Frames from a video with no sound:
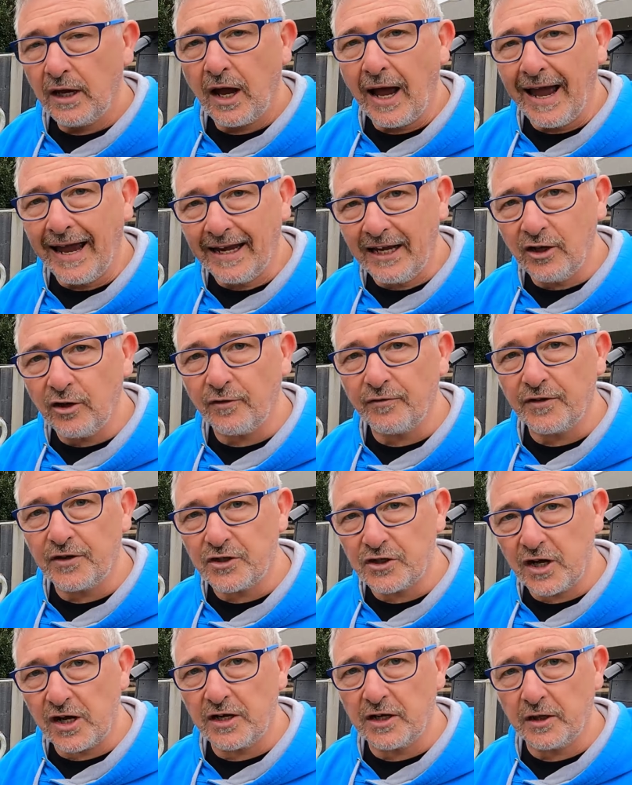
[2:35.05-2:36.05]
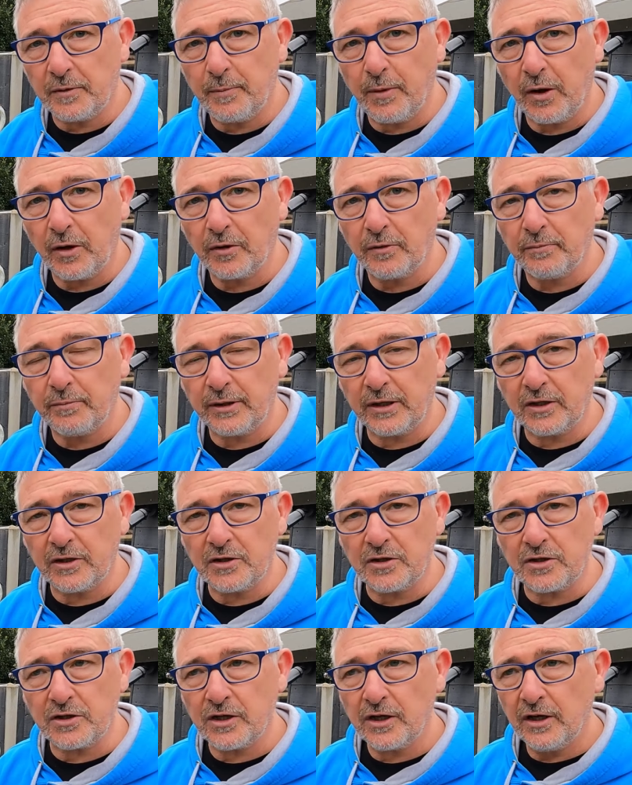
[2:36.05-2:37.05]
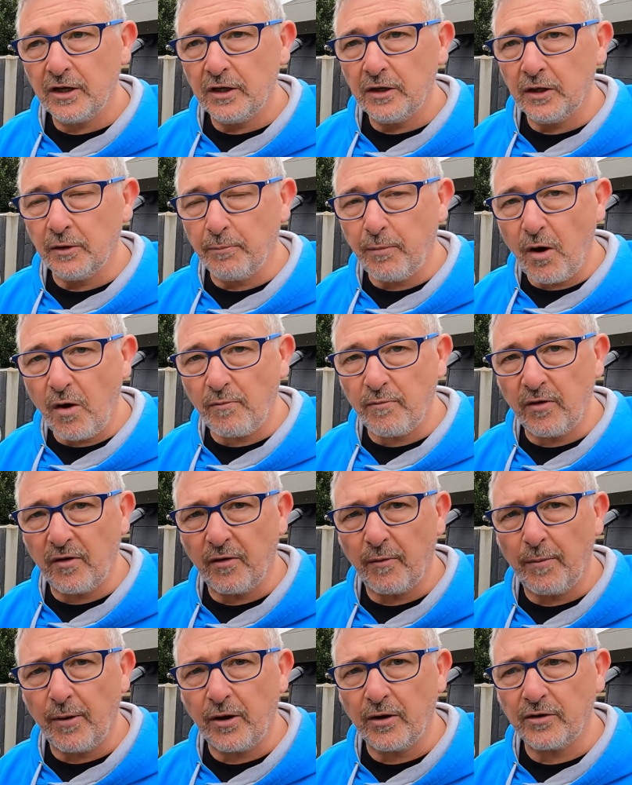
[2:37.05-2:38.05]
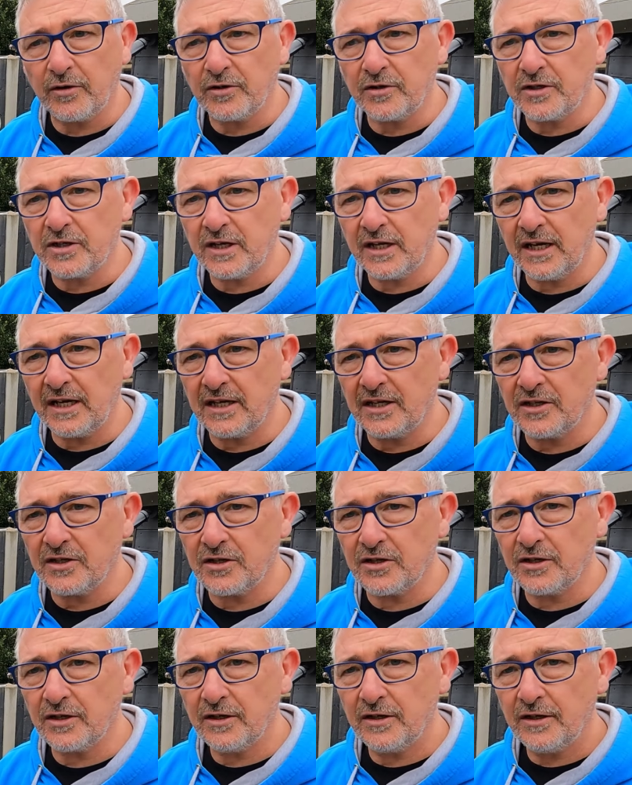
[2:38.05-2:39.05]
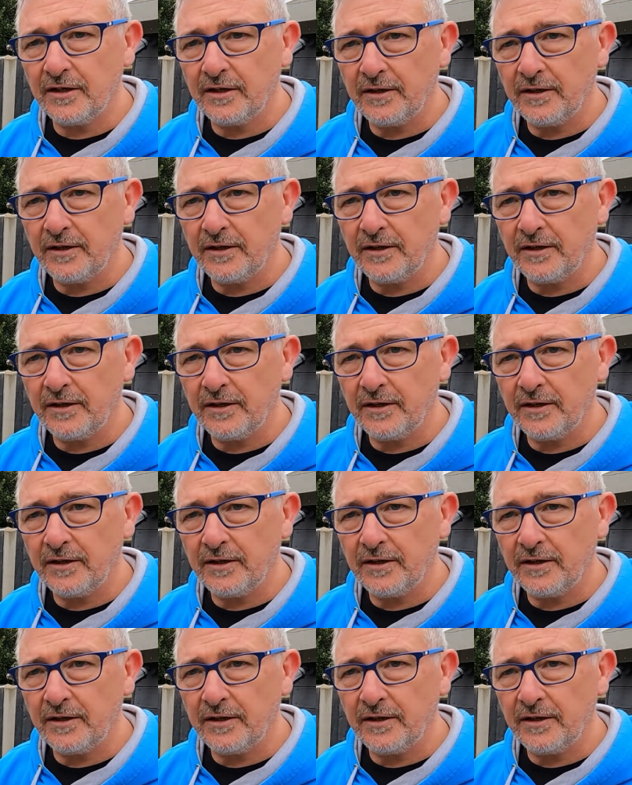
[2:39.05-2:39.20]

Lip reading: hang it off the side of the pond, because the bottom of a pond is